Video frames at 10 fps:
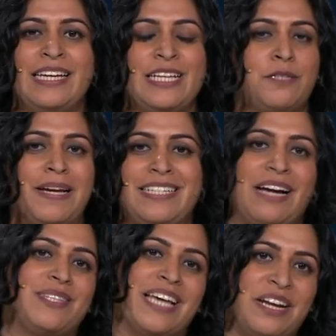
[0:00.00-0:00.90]
is spent
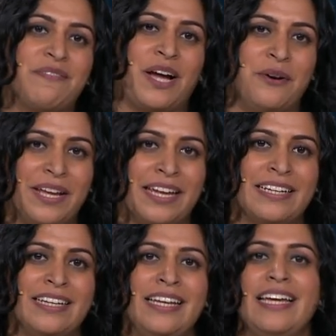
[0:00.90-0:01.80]
outside of
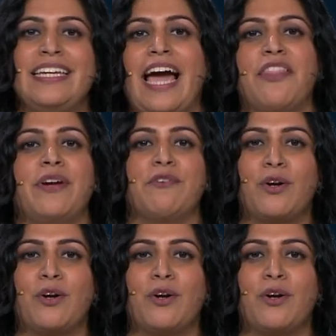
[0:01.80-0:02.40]
coding, gathering